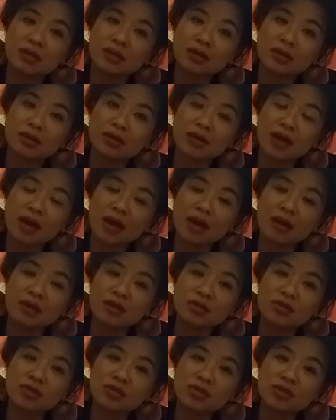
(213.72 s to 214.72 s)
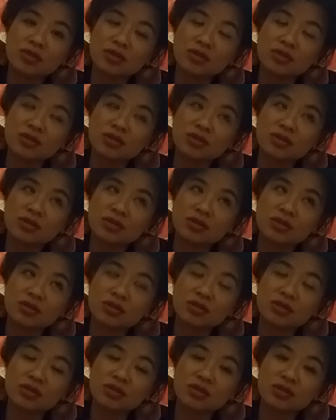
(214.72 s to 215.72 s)
you just
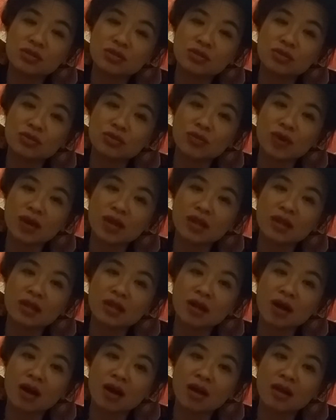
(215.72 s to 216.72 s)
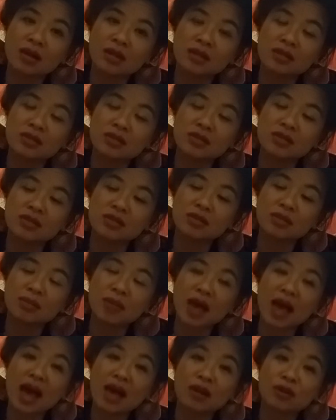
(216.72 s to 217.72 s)
need to recognize the
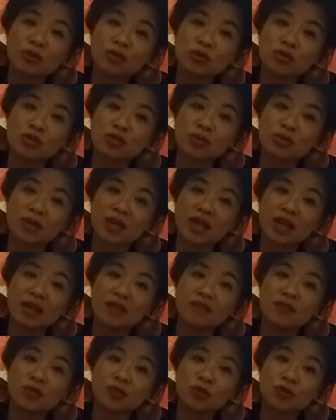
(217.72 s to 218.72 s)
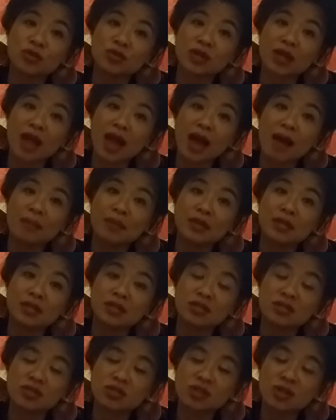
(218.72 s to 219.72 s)
patterns and behaviors and
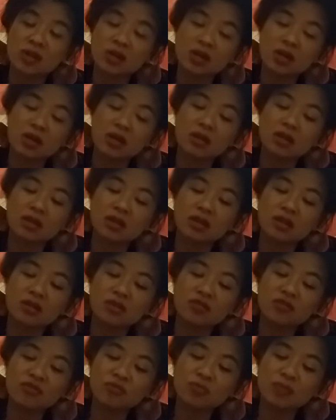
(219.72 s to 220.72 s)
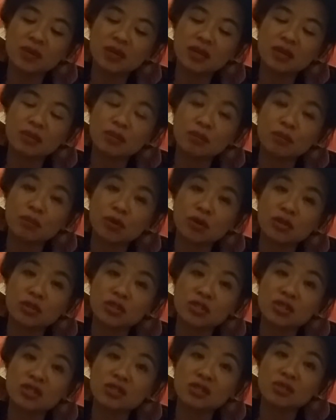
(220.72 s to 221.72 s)
habits that you've been
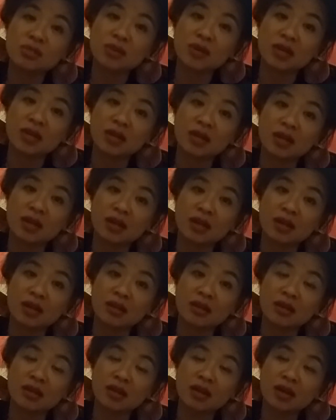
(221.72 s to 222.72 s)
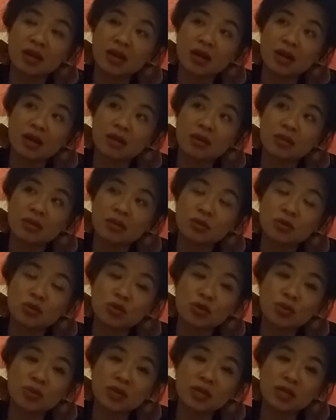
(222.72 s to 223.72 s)
participating in. There's
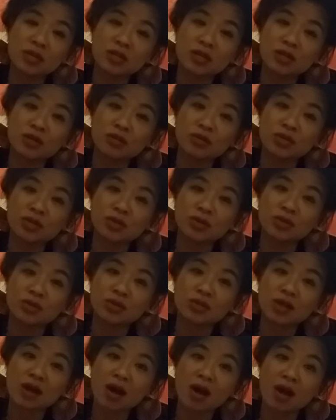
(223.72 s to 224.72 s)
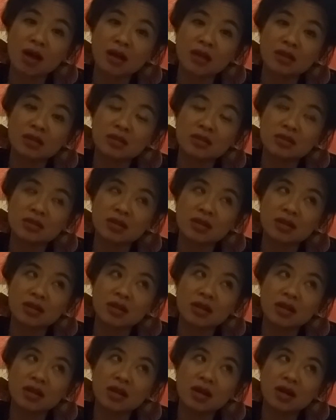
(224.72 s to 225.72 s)
so many telltale signs. Like,
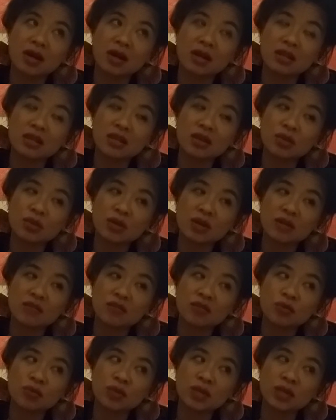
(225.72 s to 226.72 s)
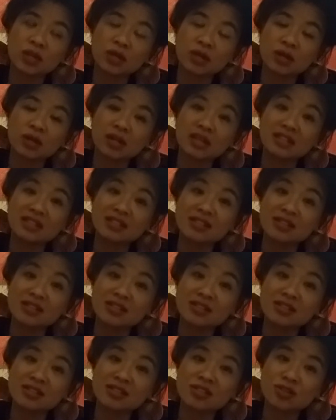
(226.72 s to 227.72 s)
I think whenever we are
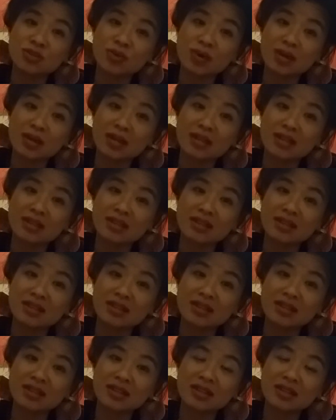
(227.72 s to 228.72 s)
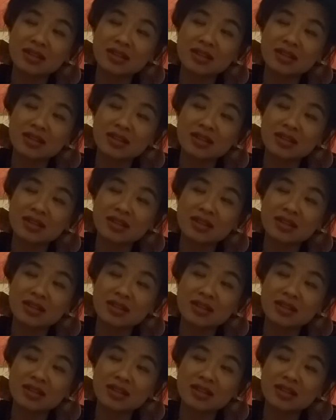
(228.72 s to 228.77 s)
addicted to anything